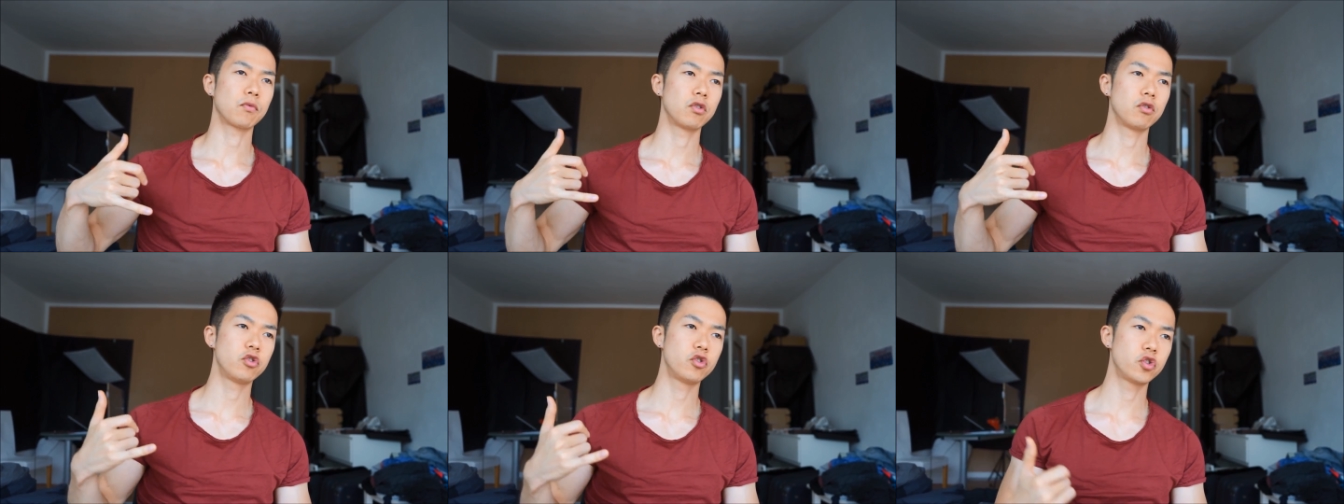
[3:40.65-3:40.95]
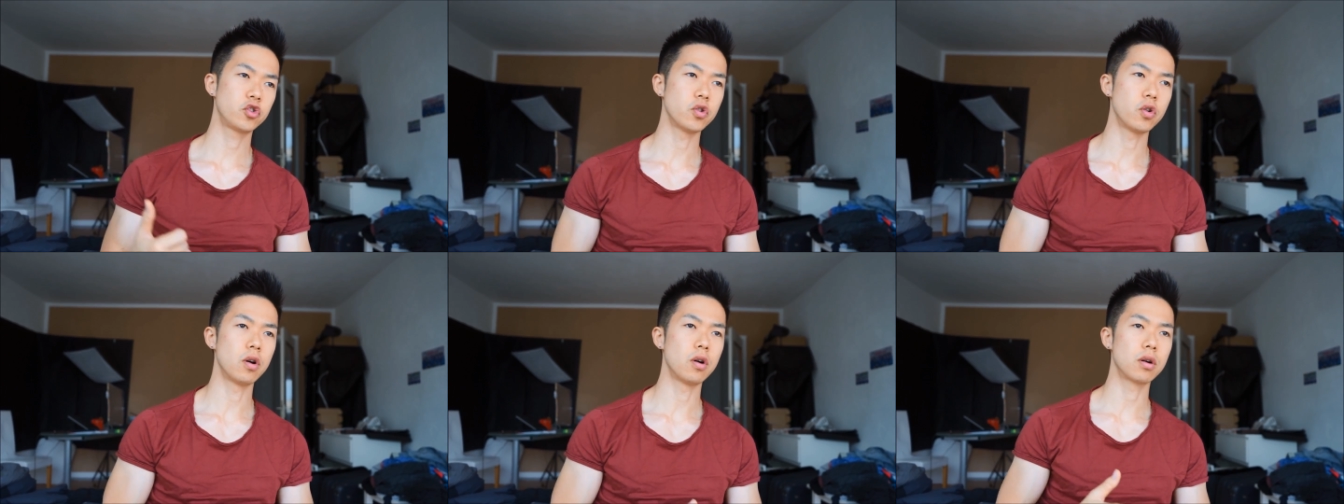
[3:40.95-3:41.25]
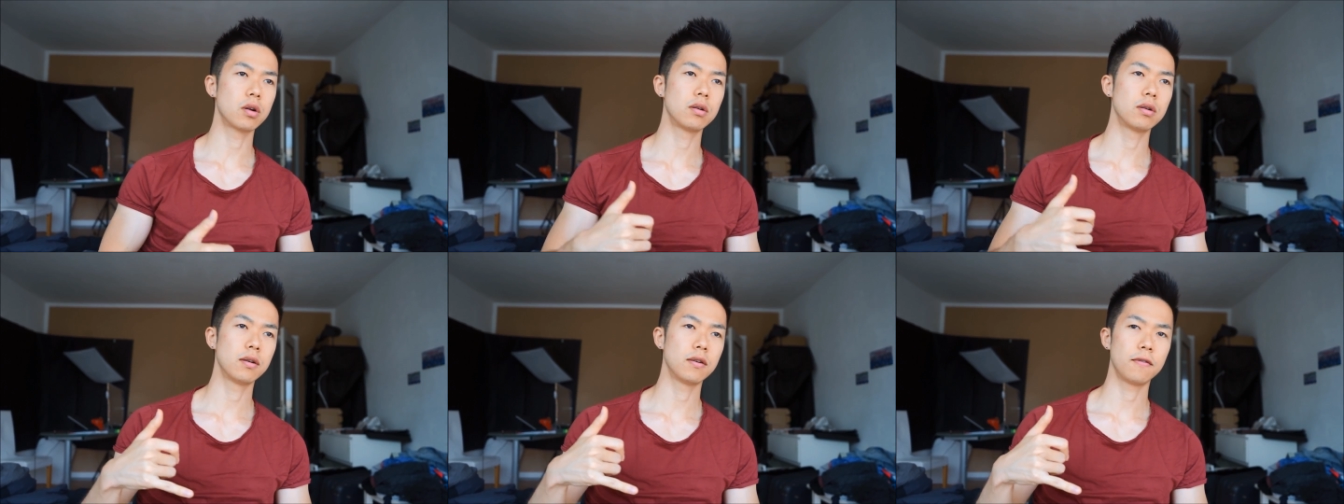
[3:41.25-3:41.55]

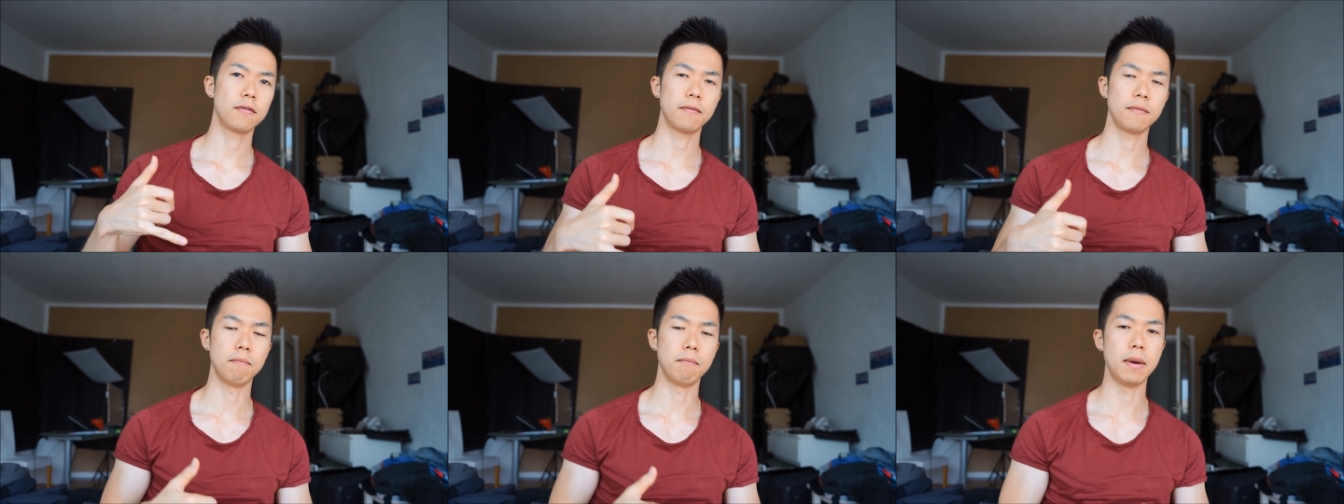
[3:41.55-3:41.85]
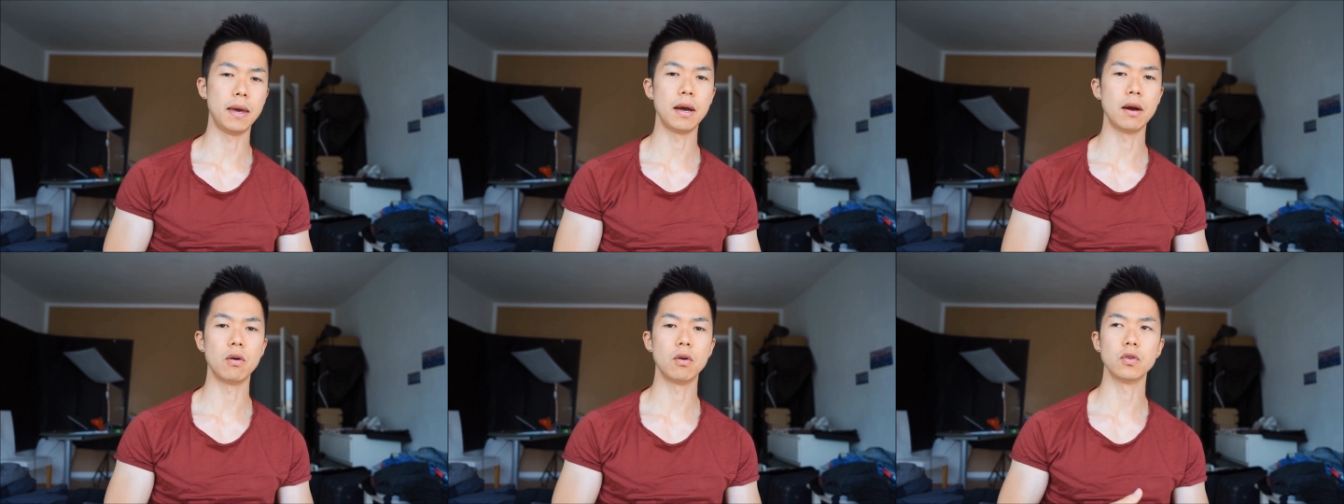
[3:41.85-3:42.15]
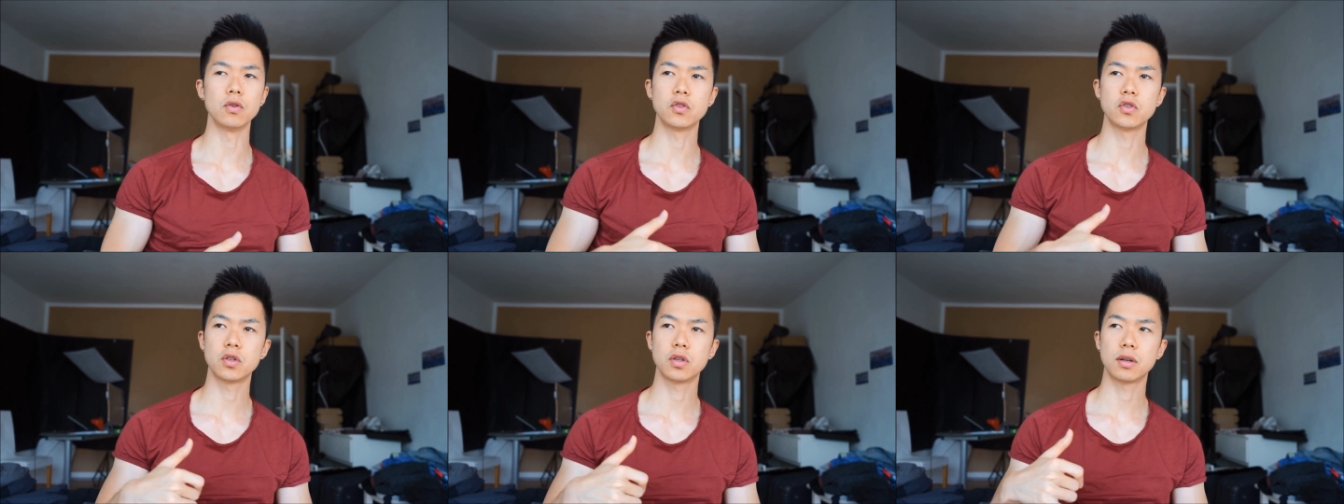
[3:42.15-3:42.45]
strong
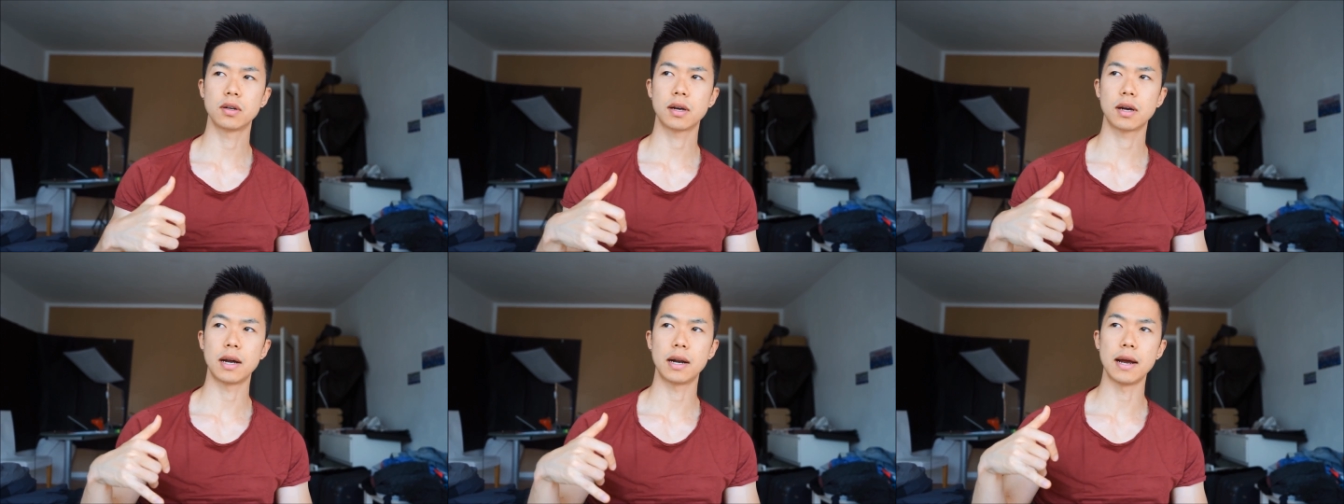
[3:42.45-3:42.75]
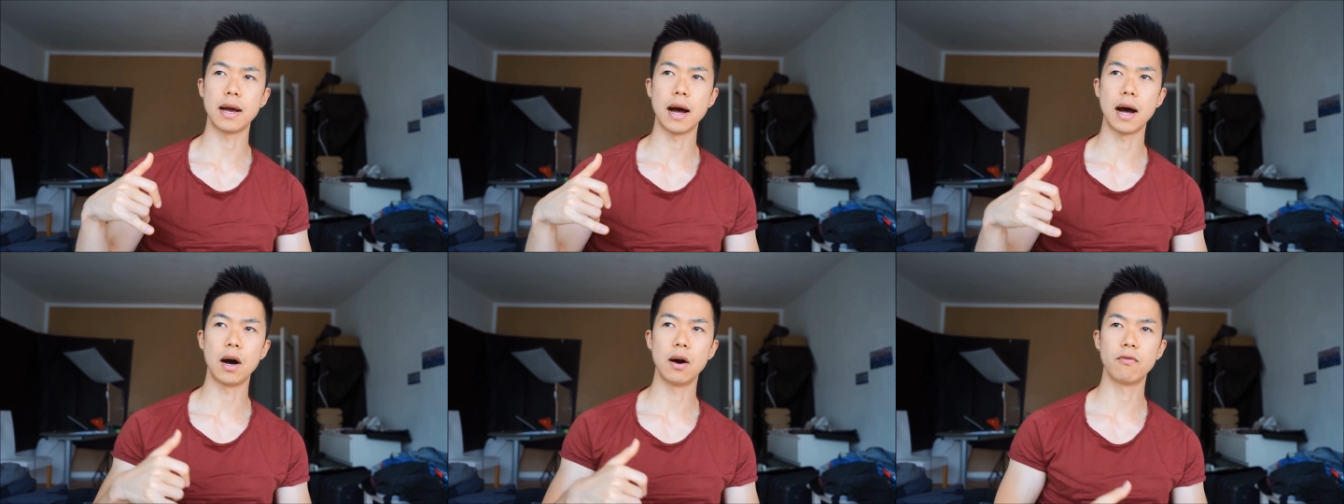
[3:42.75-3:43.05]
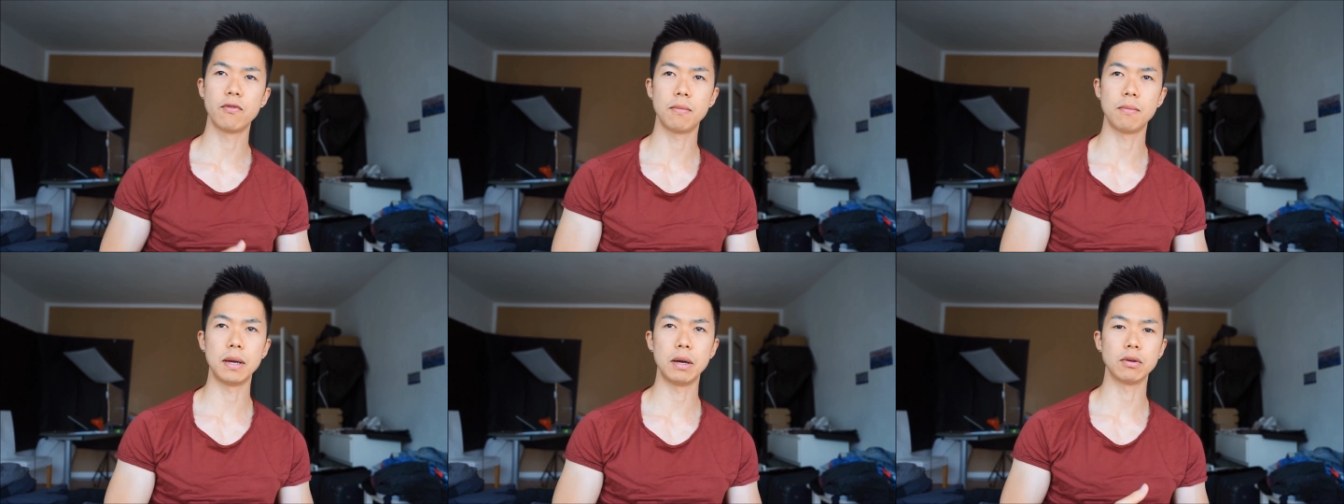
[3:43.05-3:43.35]
males, kind of
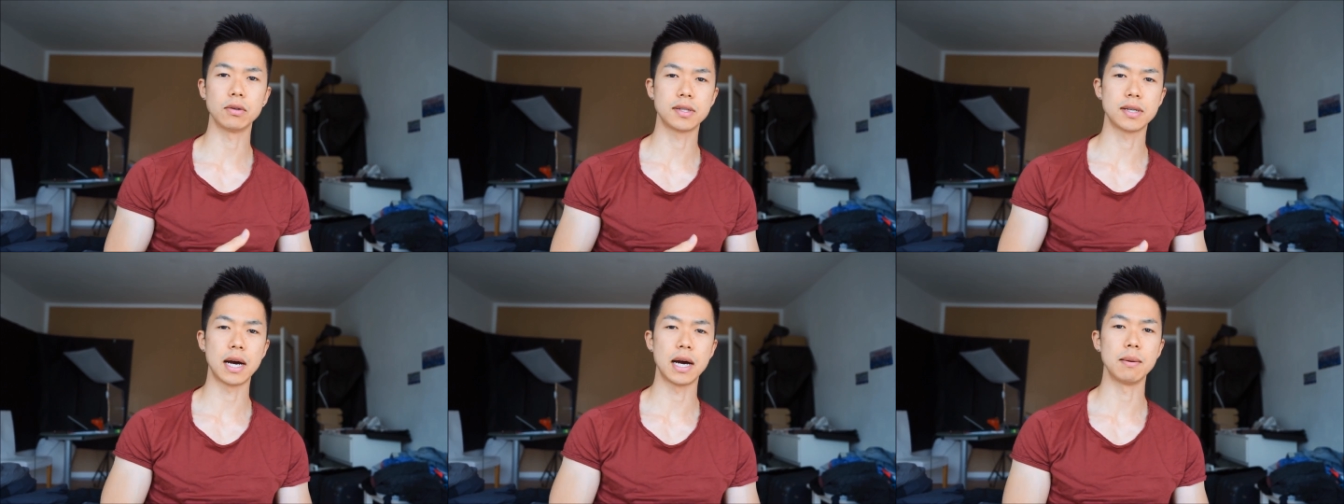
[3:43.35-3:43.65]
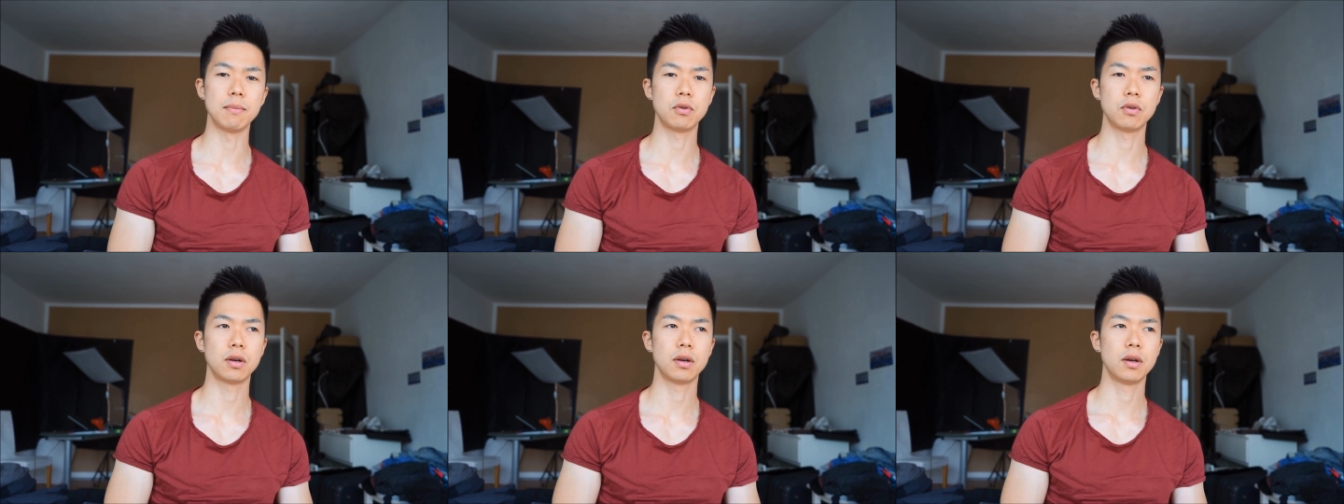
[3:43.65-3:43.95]
alpha male type